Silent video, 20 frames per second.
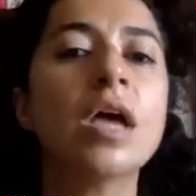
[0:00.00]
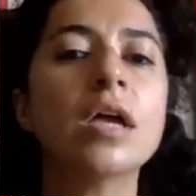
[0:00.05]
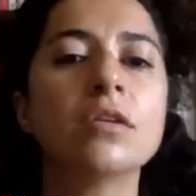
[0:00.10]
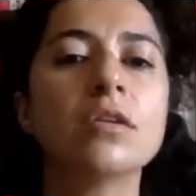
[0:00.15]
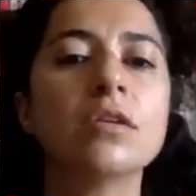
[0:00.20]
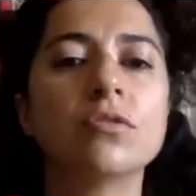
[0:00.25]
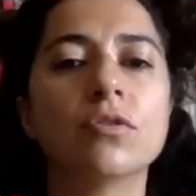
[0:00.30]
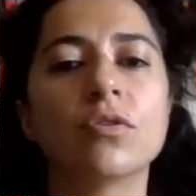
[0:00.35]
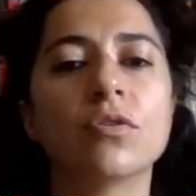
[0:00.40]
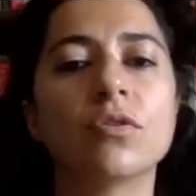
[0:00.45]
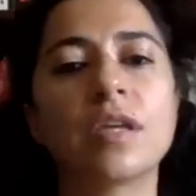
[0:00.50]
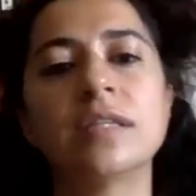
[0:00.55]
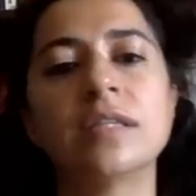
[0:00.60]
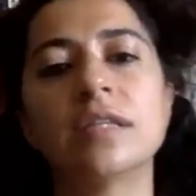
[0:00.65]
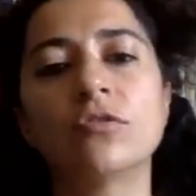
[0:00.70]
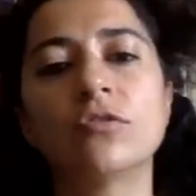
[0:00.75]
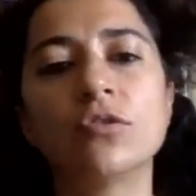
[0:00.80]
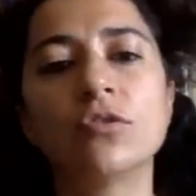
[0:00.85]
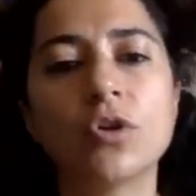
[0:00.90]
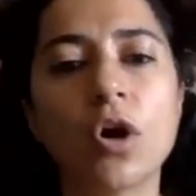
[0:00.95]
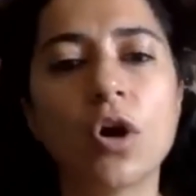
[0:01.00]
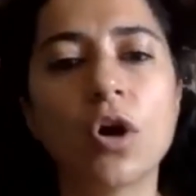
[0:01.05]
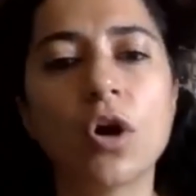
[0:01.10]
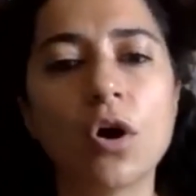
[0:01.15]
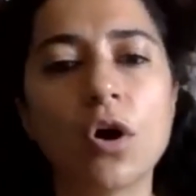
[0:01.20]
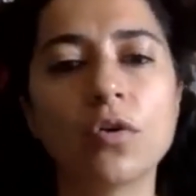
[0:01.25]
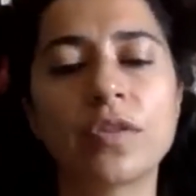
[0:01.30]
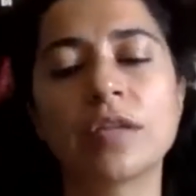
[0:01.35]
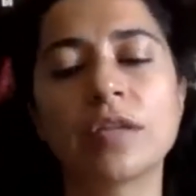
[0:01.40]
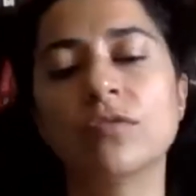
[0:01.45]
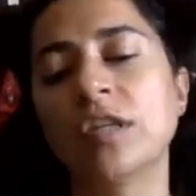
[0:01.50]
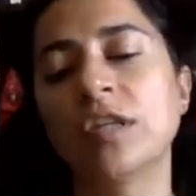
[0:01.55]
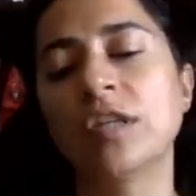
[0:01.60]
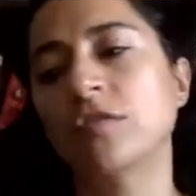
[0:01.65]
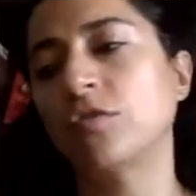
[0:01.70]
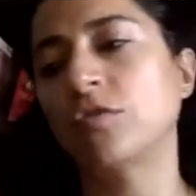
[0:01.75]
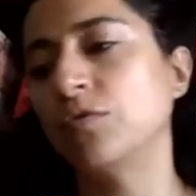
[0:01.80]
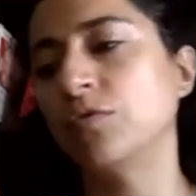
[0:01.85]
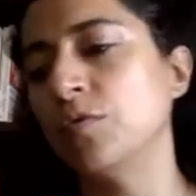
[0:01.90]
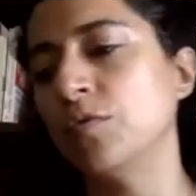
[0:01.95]
you know, they need to go, they need
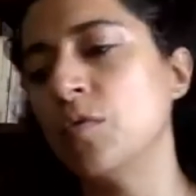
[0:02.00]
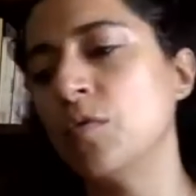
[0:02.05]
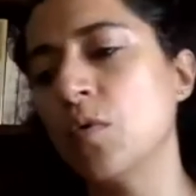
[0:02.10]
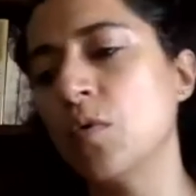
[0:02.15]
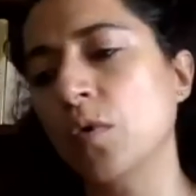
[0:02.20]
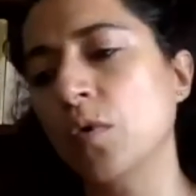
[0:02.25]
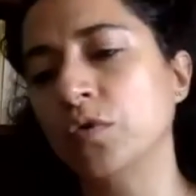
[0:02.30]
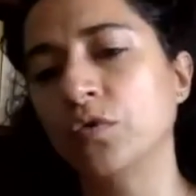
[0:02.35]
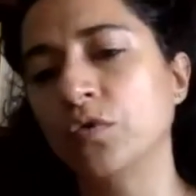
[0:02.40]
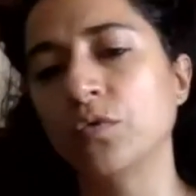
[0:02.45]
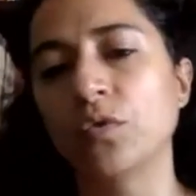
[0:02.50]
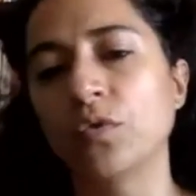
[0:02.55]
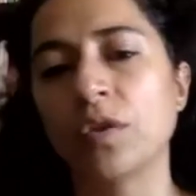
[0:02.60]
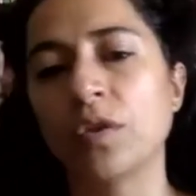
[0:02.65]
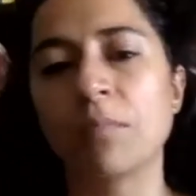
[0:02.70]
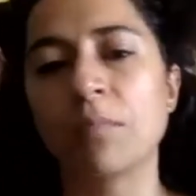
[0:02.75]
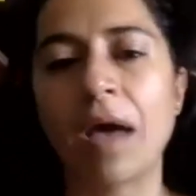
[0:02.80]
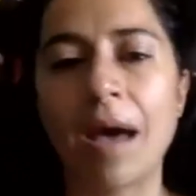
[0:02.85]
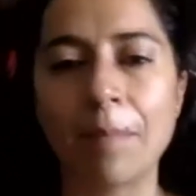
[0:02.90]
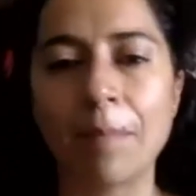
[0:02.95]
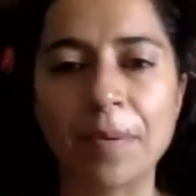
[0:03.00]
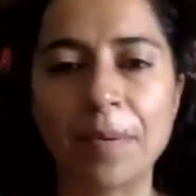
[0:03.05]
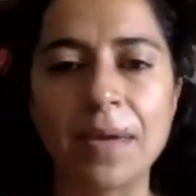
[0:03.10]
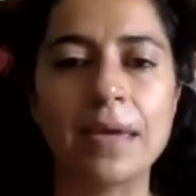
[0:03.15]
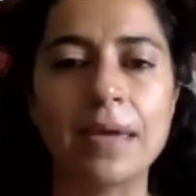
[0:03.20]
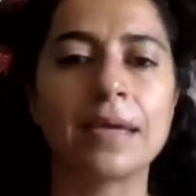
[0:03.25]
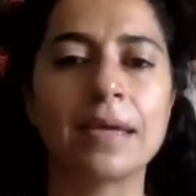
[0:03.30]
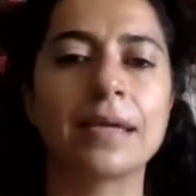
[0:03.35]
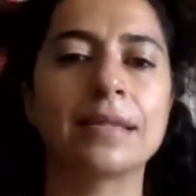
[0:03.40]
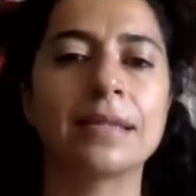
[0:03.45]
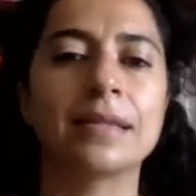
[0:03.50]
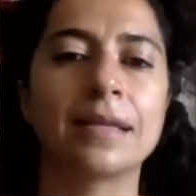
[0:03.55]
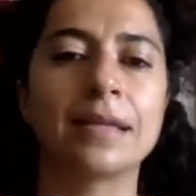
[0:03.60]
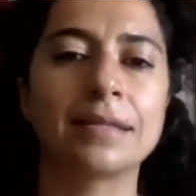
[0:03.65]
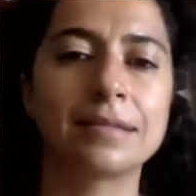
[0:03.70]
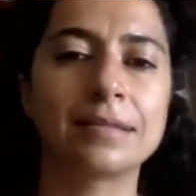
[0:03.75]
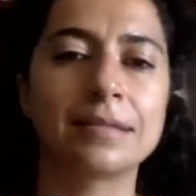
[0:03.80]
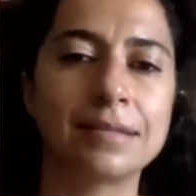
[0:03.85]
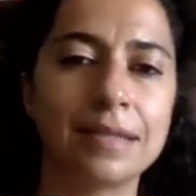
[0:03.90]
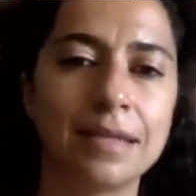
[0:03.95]
to do the mapping and then
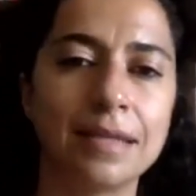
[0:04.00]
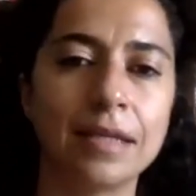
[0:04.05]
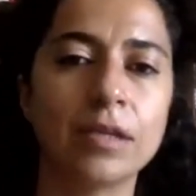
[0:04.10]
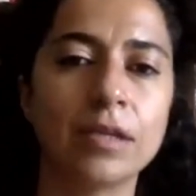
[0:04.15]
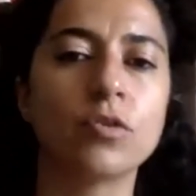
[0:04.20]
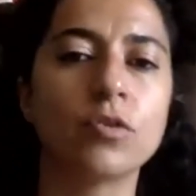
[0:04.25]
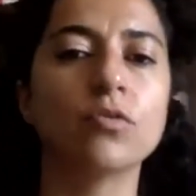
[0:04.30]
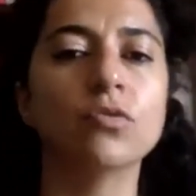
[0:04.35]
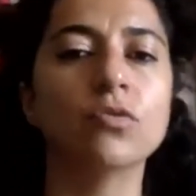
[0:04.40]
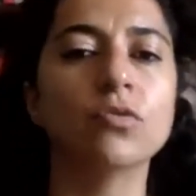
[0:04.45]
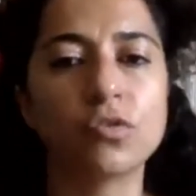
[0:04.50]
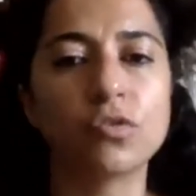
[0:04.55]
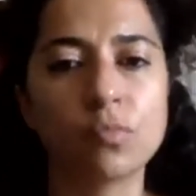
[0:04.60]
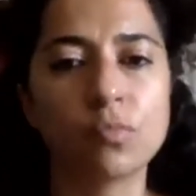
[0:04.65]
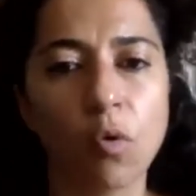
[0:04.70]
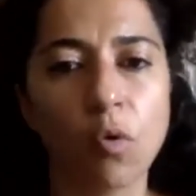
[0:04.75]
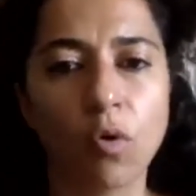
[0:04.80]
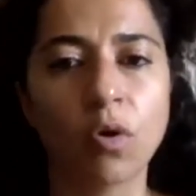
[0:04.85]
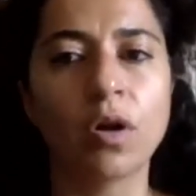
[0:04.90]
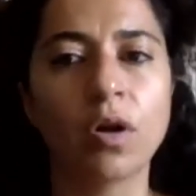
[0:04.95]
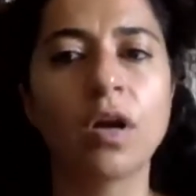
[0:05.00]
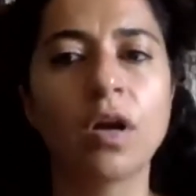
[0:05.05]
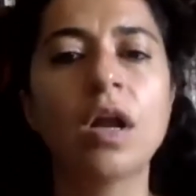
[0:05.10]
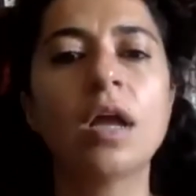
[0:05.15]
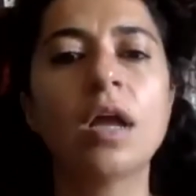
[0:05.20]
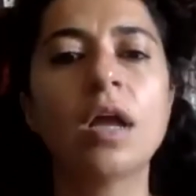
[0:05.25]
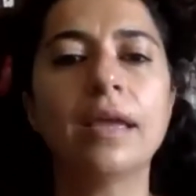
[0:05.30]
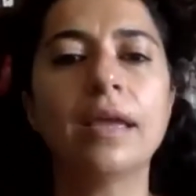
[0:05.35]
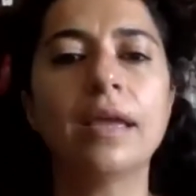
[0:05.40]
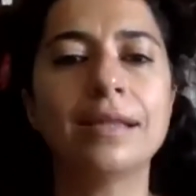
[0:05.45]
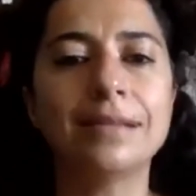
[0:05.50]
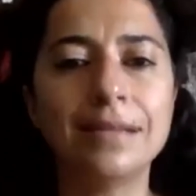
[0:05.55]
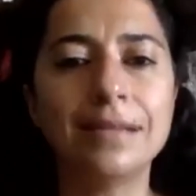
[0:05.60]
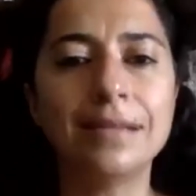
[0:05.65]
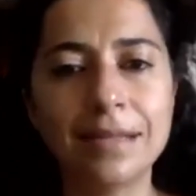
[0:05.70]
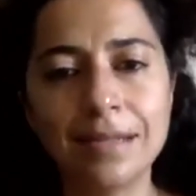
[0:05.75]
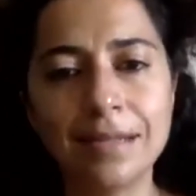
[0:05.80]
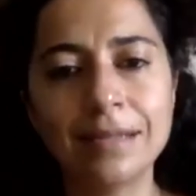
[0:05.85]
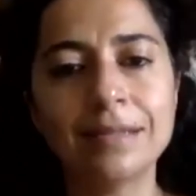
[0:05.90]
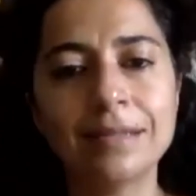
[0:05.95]
see who's more in
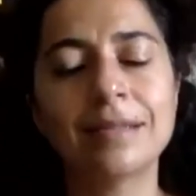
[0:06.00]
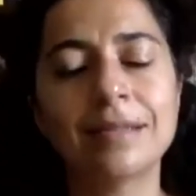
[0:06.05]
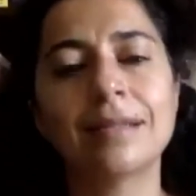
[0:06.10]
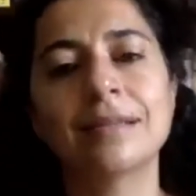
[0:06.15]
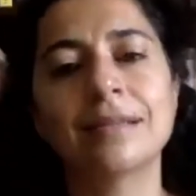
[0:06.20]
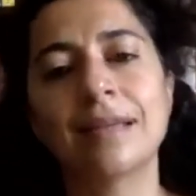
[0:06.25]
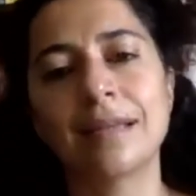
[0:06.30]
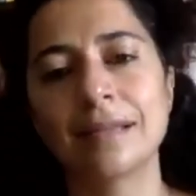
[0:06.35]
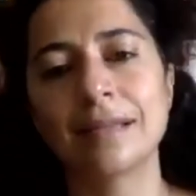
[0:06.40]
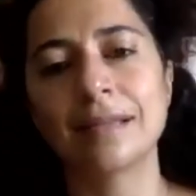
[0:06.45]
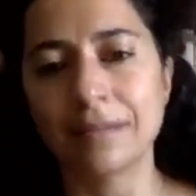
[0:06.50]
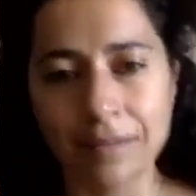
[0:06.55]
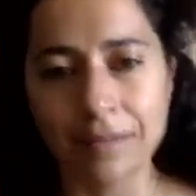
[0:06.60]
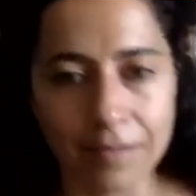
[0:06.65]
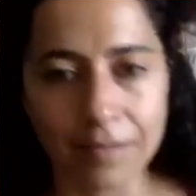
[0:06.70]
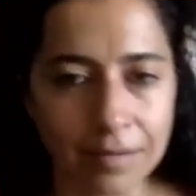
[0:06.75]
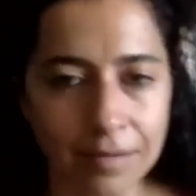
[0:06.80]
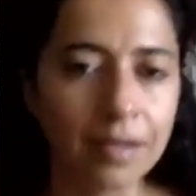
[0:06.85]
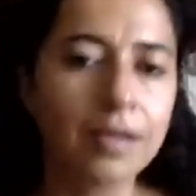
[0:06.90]
need, and then